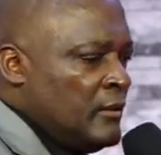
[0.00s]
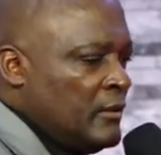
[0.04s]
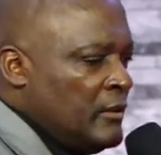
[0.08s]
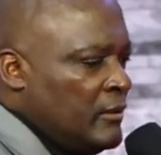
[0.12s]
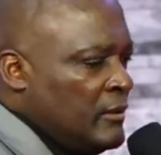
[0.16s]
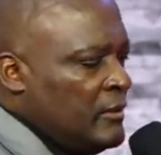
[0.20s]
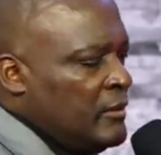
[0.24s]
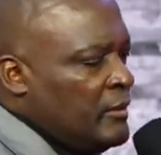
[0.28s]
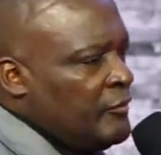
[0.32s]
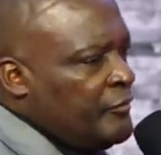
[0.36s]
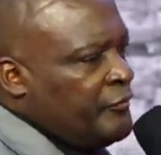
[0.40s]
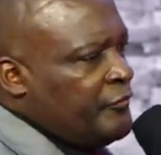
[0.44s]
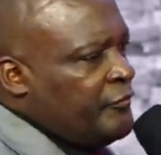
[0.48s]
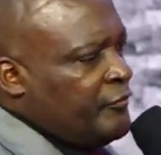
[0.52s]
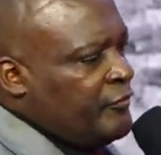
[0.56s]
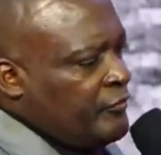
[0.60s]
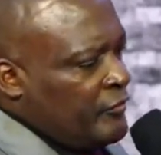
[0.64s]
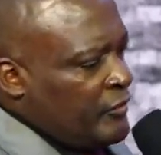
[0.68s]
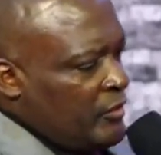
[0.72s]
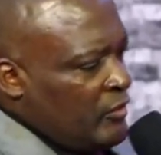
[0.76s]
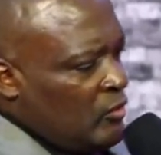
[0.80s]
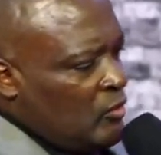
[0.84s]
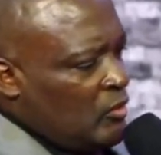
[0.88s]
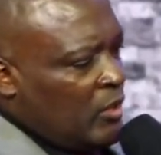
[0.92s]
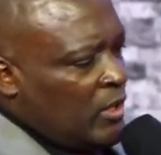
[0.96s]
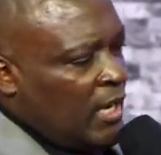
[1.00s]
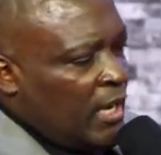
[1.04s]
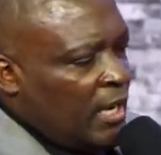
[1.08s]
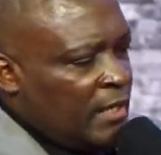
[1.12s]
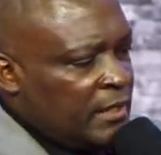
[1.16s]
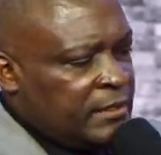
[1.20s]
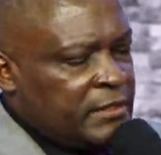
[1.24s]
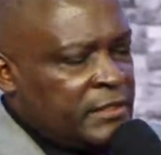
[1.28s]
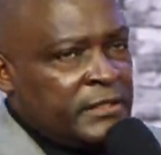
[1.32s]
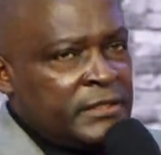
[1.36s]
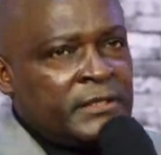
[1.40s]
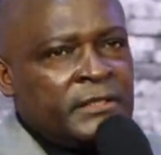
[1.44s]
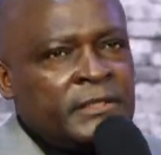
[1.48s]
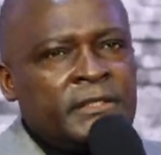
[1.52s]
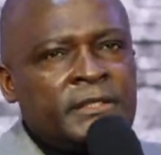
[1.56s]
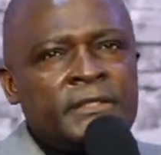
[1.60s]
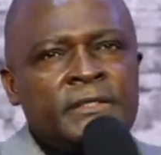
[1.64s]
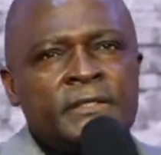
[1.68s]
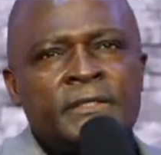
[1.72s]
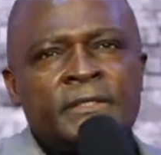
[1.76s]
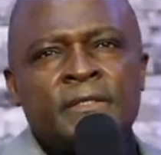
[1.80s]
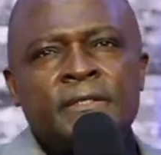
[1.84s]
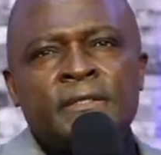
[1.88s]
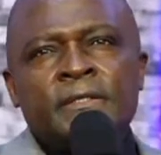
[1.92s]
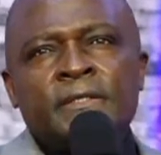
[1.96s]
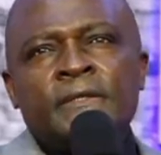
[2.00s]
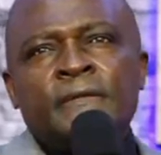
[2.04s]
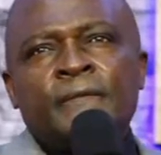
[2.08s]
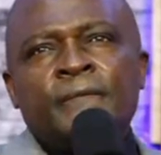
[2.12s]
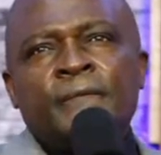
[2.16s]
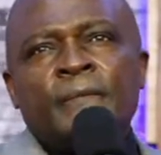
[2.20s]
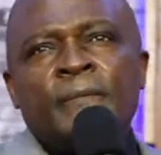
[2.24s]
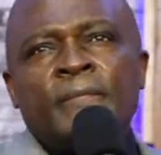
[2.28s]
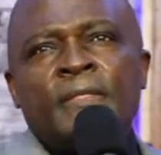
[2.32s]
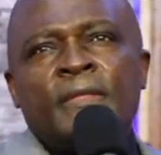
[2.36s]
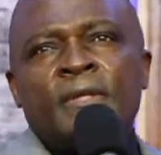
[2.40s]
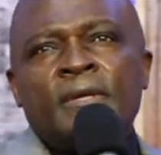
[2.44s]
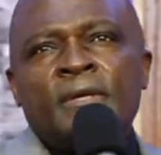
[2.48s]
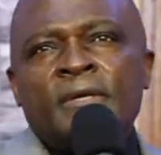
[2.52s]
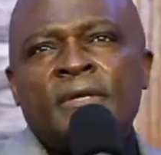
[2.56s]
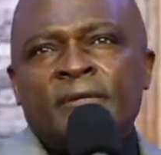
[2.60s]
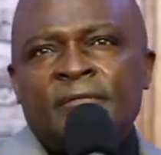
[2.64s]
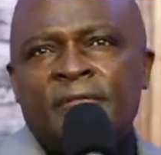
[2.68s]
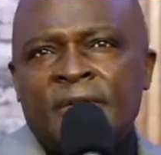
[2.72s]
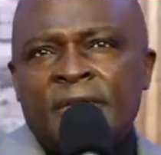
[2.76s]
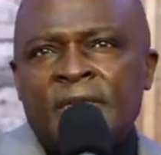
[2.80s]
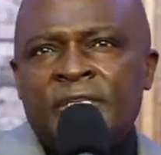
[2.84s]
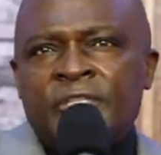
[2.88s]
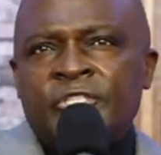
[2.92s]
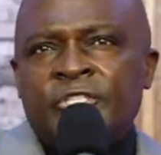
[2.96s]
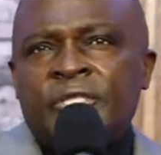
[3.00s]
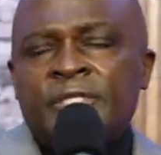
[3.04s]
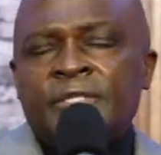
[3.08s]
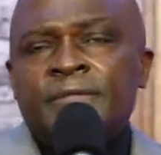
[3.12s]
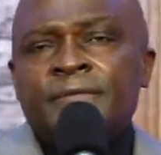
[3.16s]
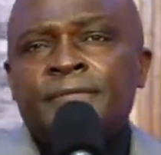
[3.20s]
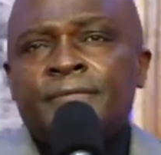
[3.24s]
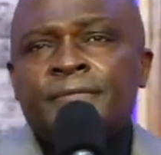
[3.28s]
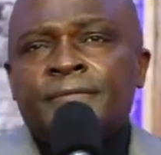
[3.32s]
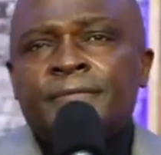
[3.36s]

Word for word: If we look at Revelation